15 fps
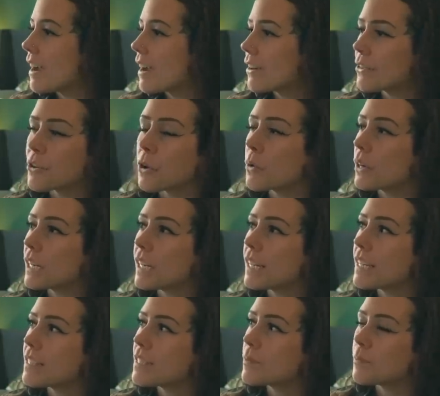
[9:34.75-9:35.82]
I don't know what it
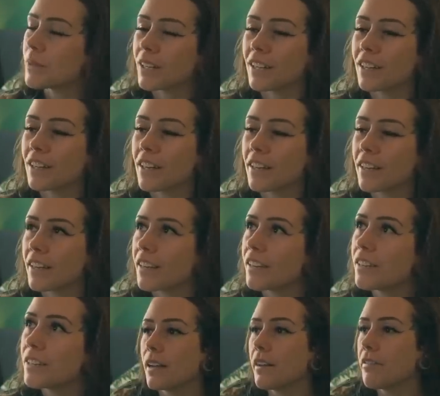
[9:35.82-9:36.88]
is, but I like
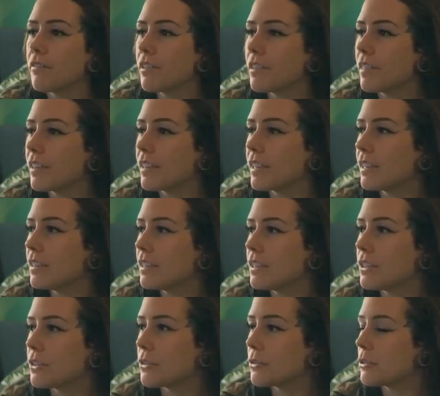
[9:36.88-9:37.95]
it. Everything in
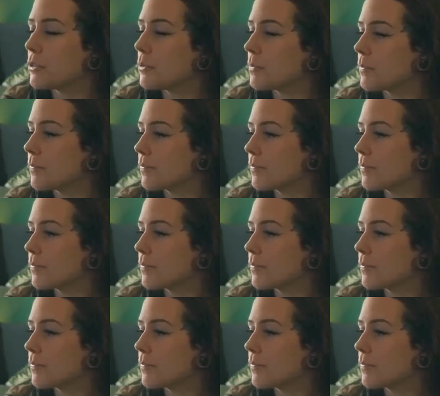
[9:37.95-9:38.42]
this room